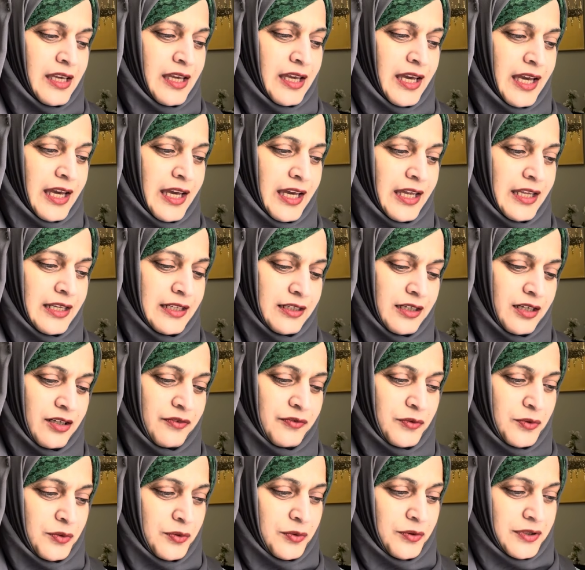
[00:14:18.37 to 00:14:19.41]
And of
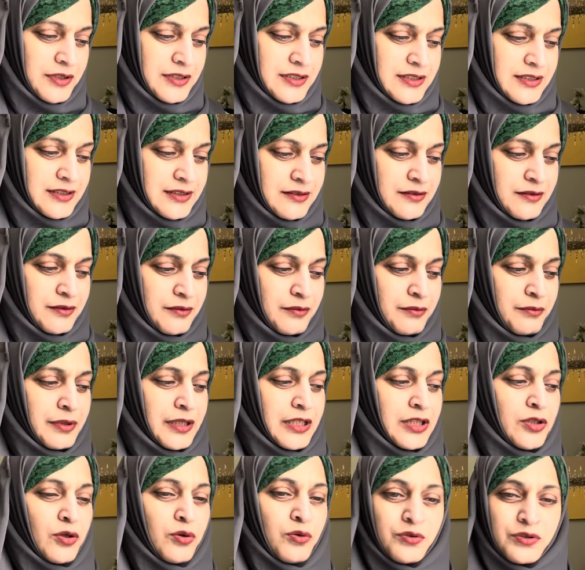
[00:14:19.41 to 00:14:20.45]
course, for
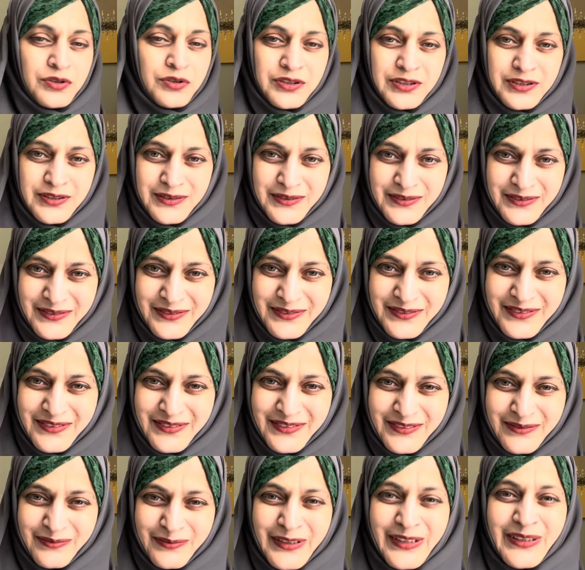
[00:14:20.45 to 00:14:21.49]
those,
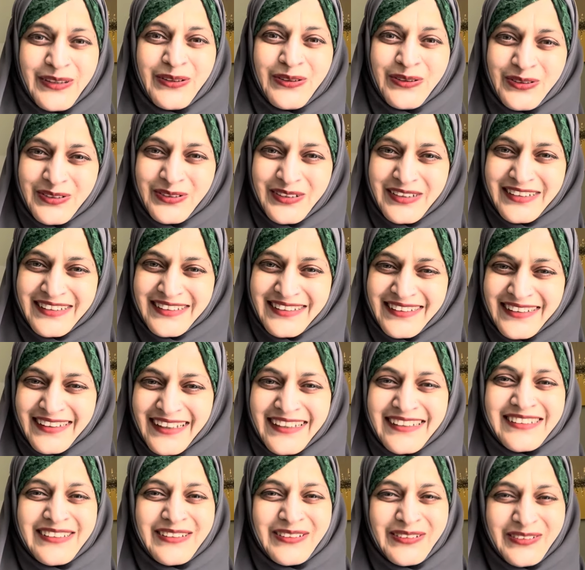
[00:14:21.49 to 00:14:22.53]
there
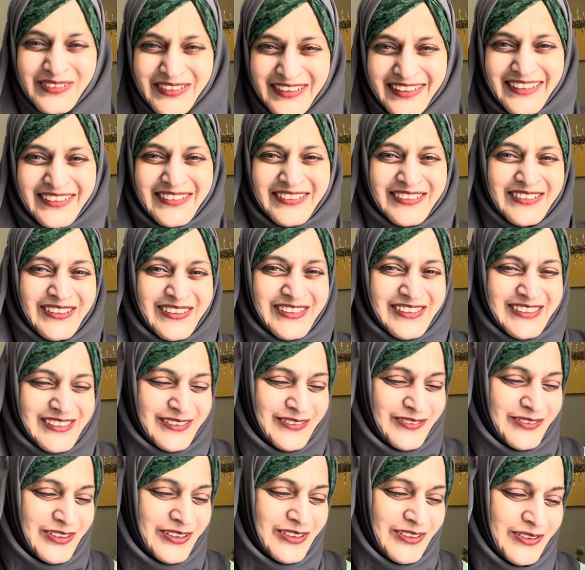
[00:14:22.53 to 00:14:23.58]
is a good news also
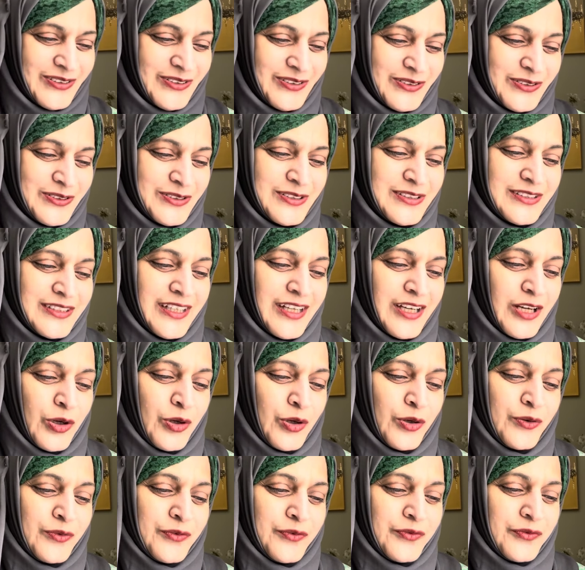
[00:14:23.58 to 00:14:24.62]
for those
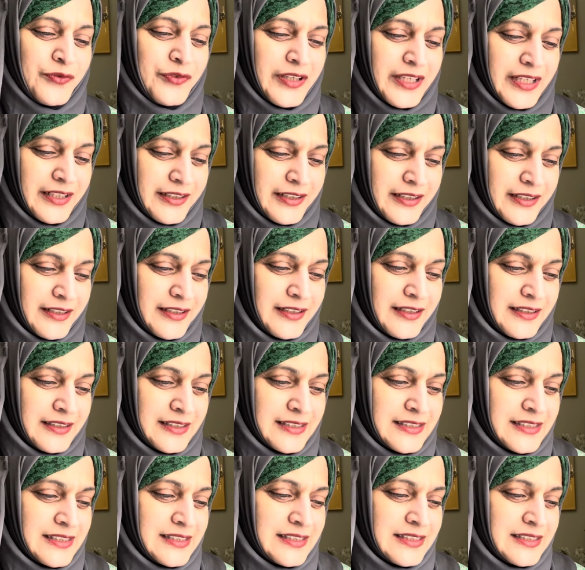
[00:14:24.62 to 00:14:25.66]
who feared.
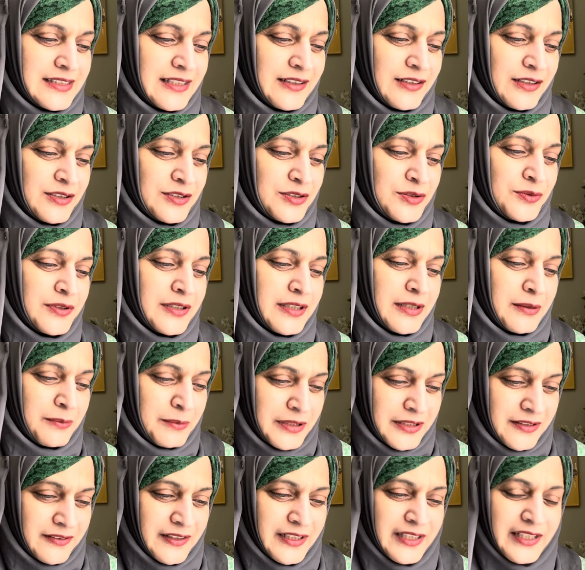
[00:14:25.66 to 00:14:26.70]
This is Surah number
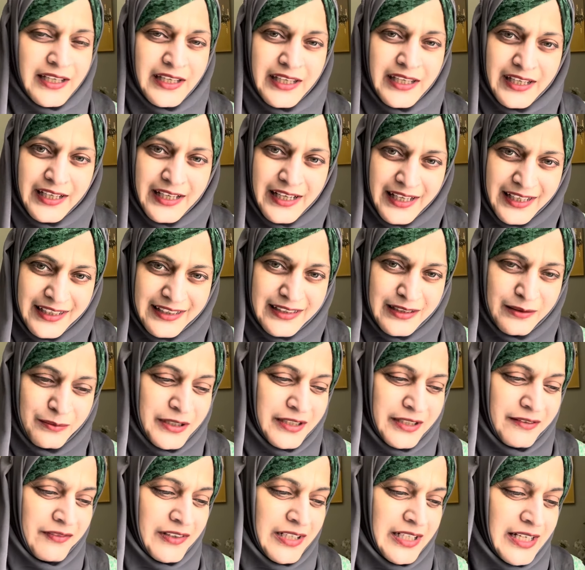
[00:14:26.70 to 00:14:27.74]
3 again, ayat number
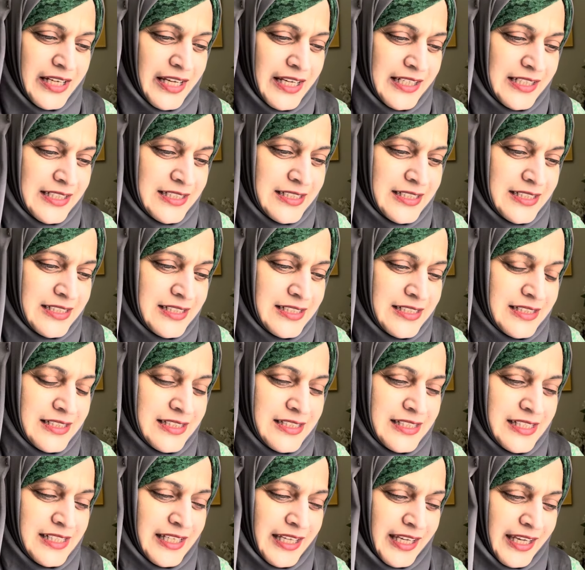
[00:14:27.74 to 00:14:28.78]

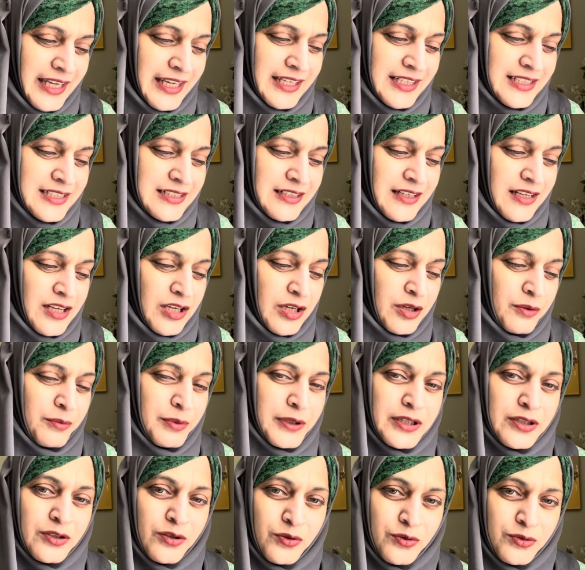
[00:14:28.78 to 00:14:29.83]
198.
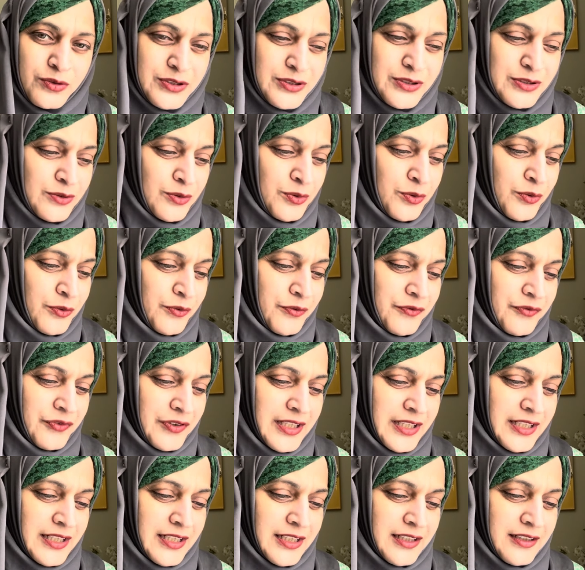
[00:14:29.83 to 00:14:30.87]
But those who
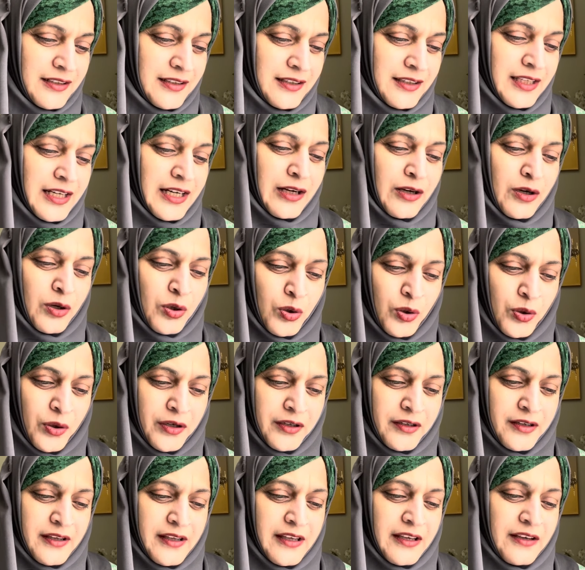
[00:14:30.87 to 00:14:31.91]
feared their Lord
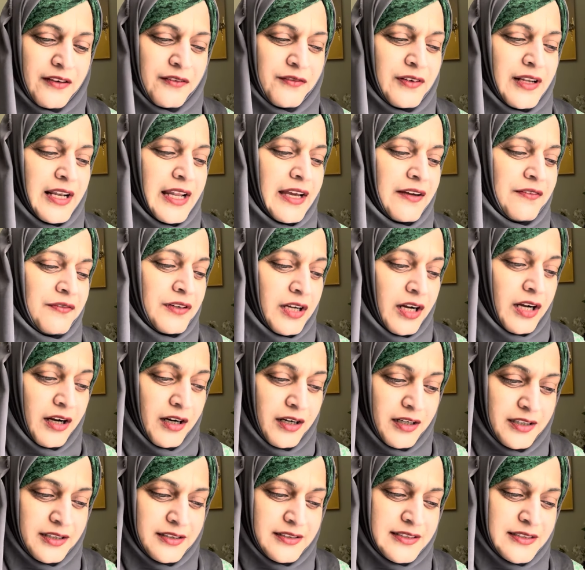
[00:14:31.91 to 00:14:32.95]
will have
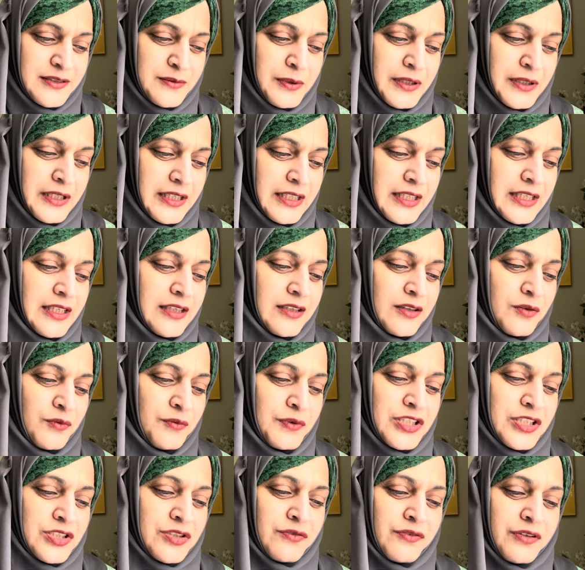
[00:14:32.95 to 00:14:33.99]
gardens beneath
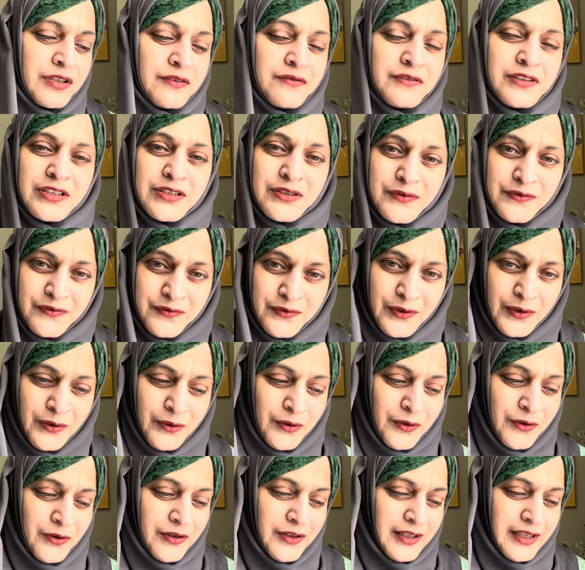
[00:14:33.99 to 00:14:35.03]
which rivers
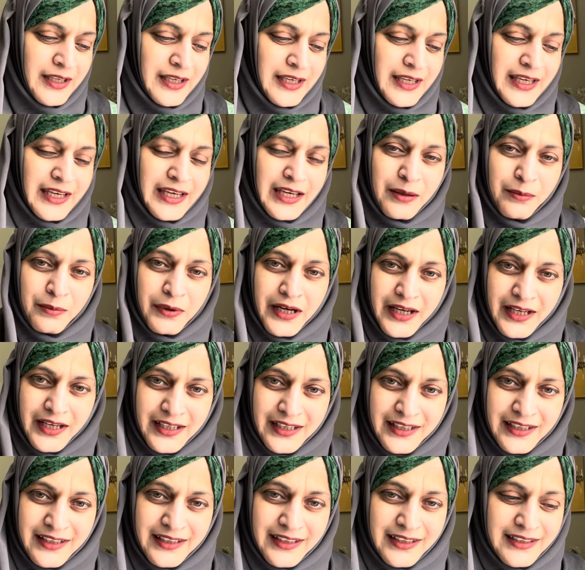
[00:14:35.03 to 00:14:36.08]
flow,
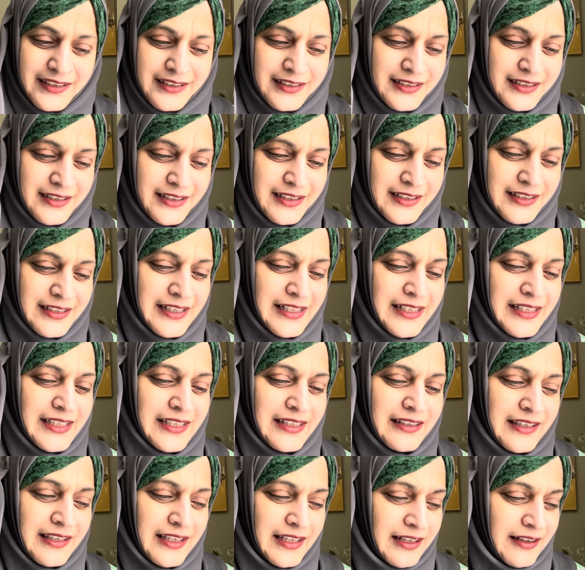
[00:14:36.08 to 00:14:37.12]
abiding eternally
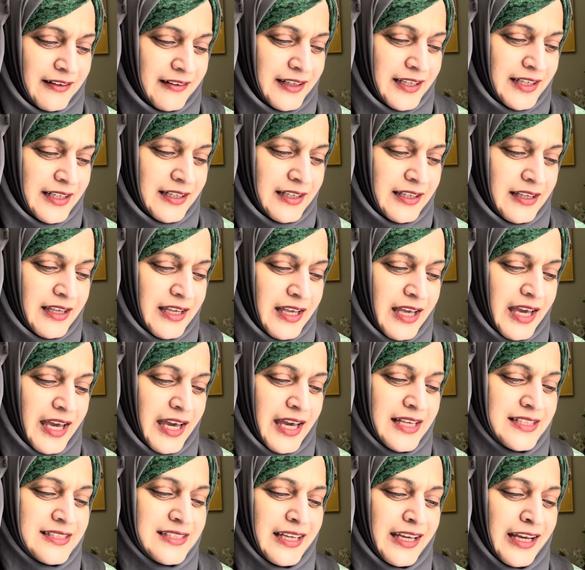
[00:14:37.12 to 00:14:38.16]
therein
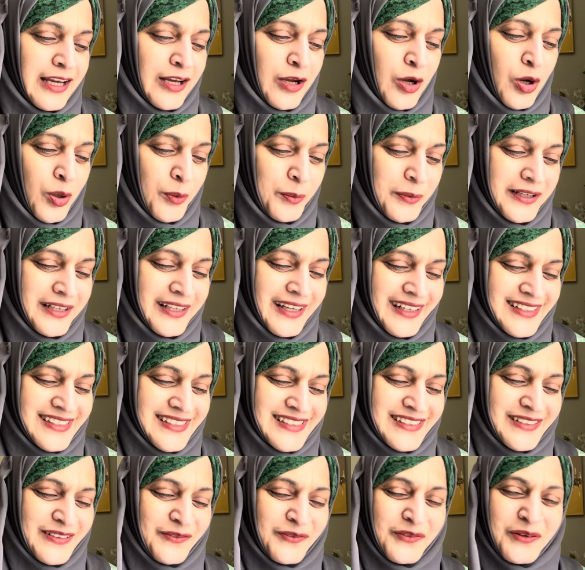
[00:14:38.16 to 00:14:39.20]
as
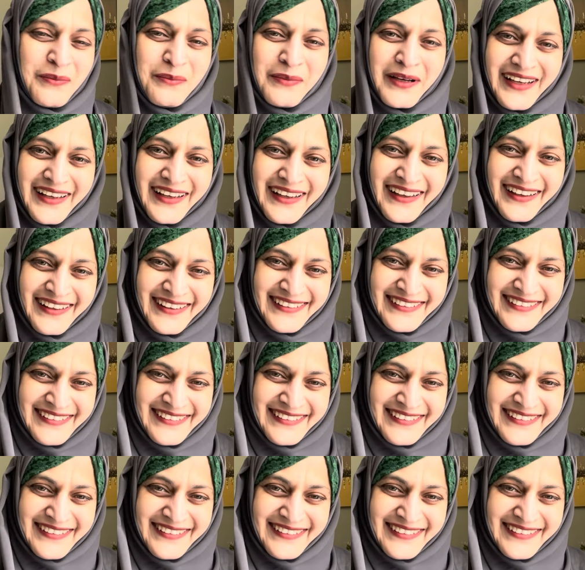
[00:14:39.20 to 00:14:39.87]
accommodation from Allah.